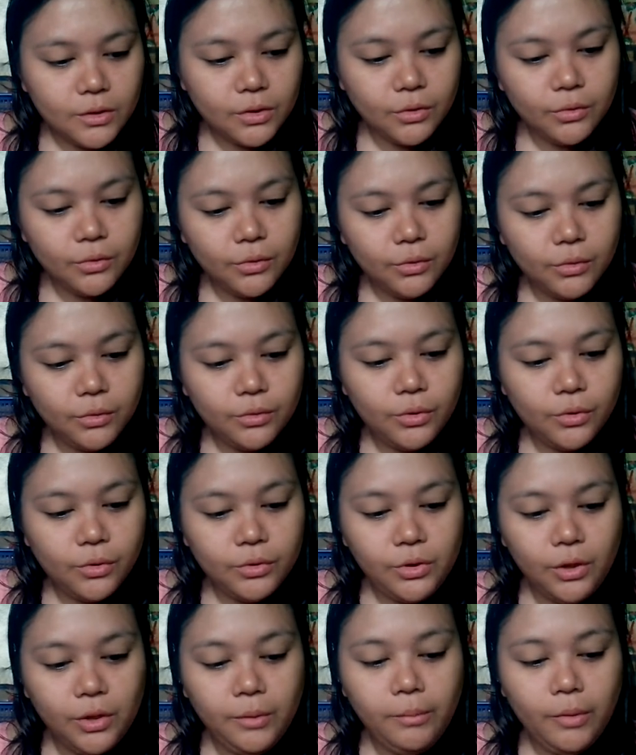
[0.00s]
So
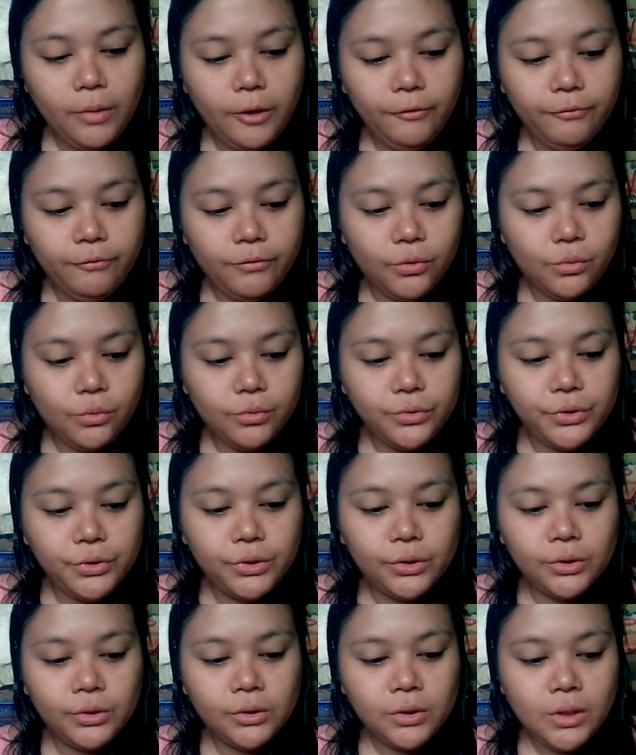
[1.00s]
those are my
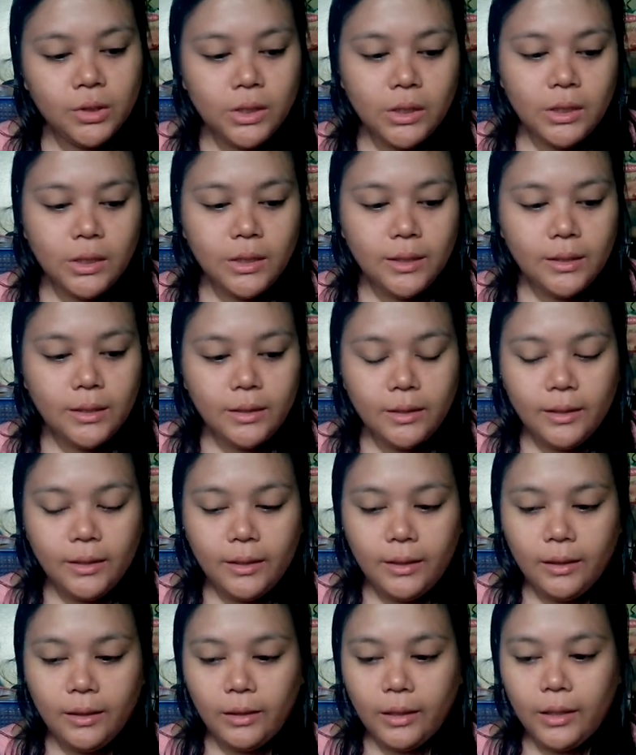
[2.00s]
posts.
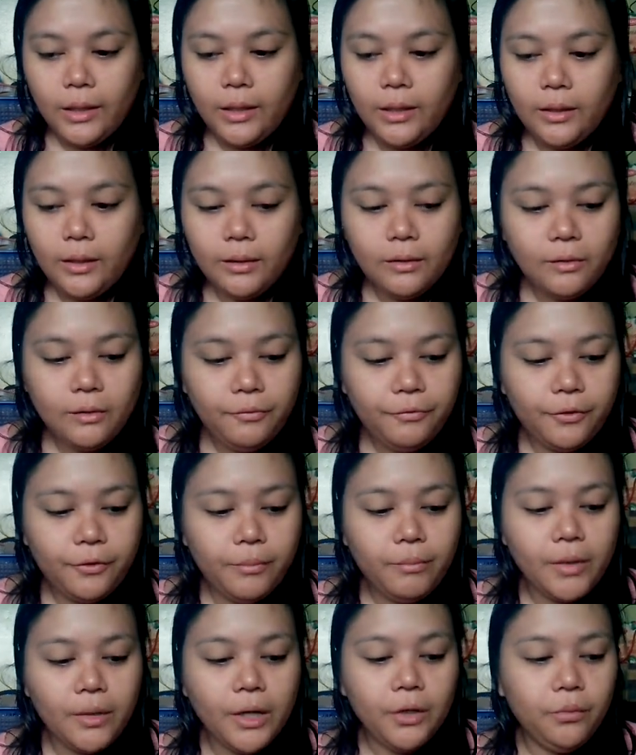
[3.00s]
And
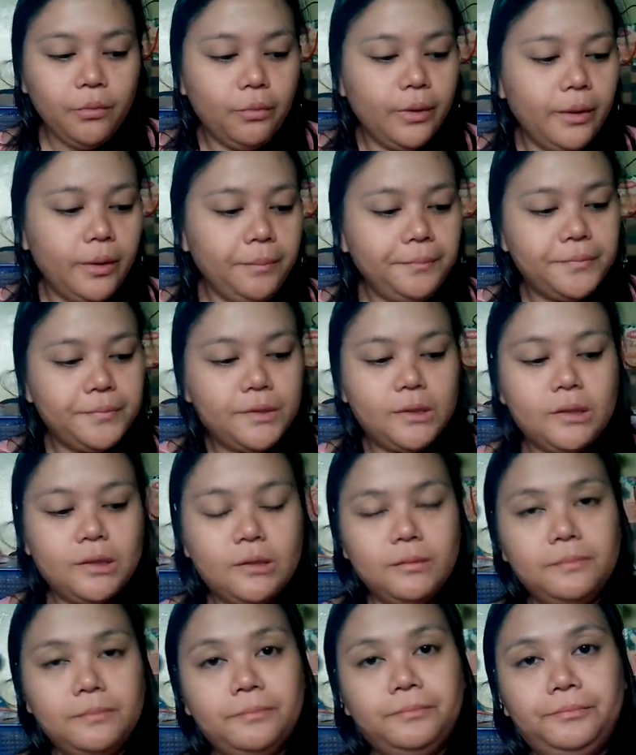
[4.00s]
for my
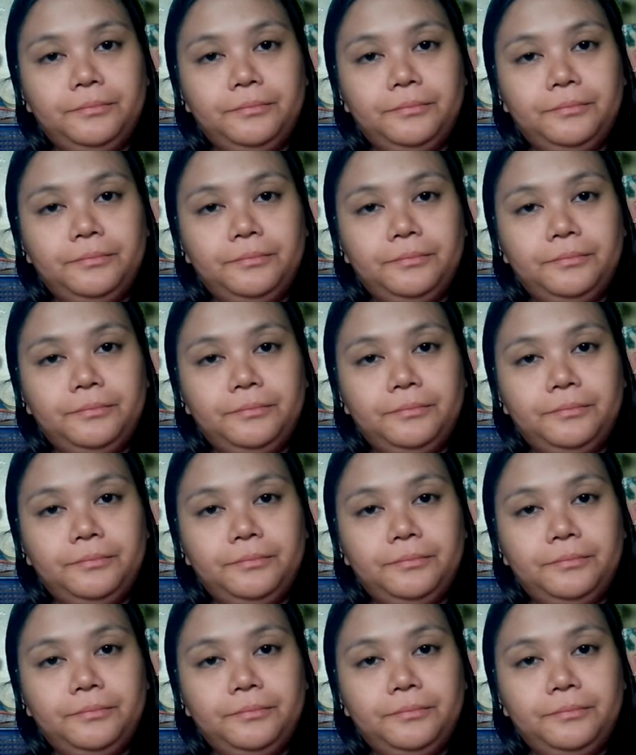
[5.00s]
whips,